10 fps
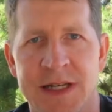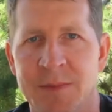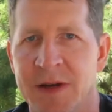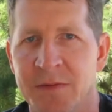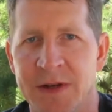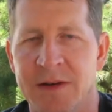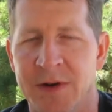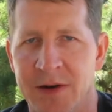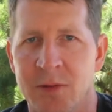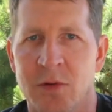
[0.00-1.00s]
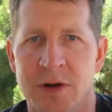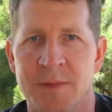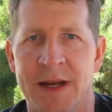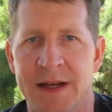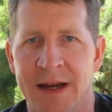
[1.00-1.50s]
keep my feet very
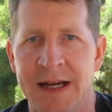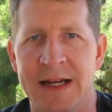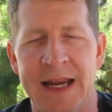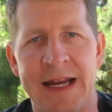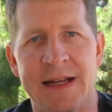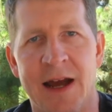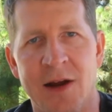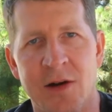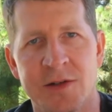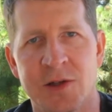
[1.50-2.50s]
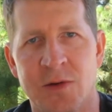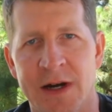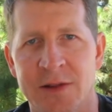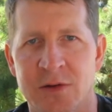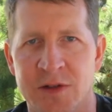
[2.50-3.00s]
warm at night and I also
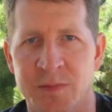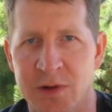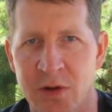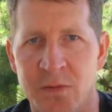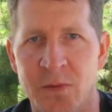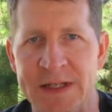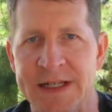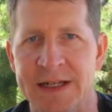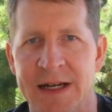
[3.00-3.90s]
on those below freezing